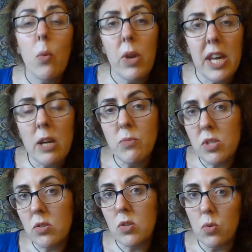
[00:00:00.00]
When it
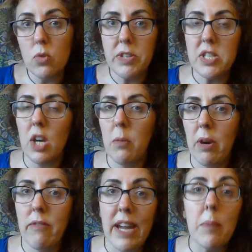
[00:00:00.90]
comes to story
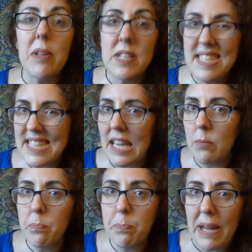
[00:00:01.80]
time, I recommend the
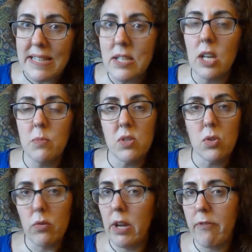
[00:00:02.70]
same bedtime
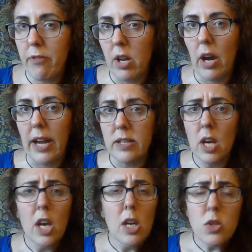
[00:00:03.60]
story every night.